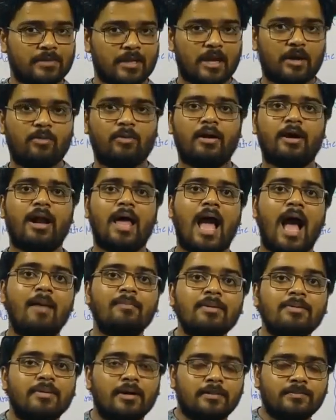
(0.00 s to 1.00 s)
our
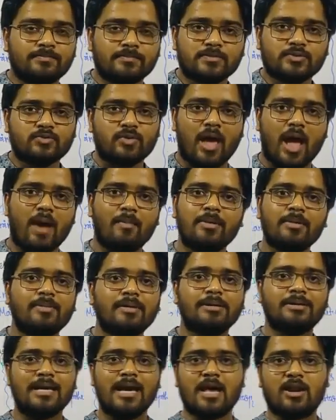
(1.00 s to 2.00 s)
amoeba, so the
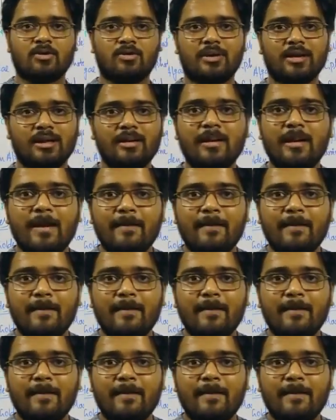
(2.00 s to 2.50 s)
amoeba they are not a